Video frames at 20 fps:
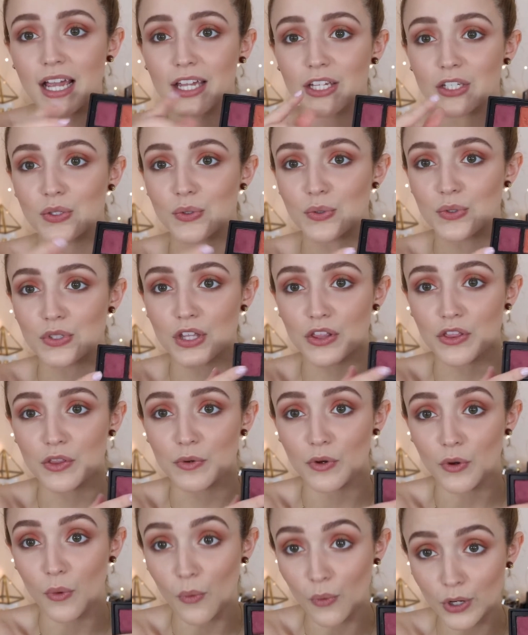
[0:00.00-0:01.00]
I used
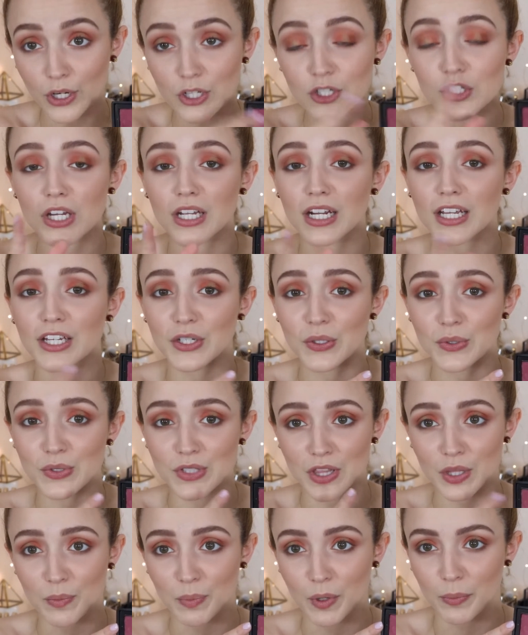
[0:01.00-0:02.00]
the orange and I
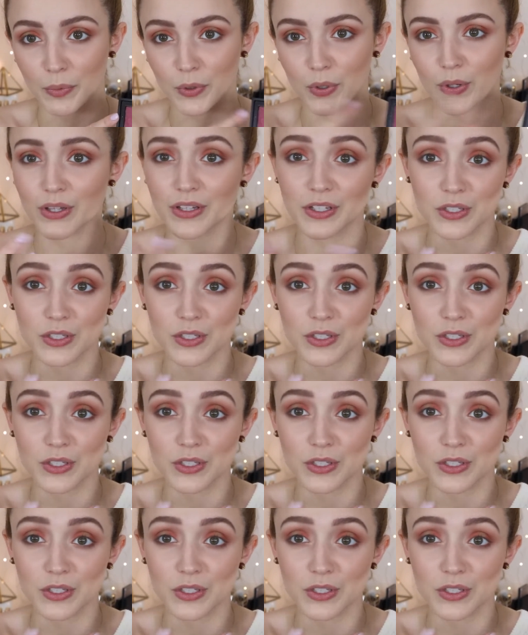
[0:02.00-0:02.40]
used the purple.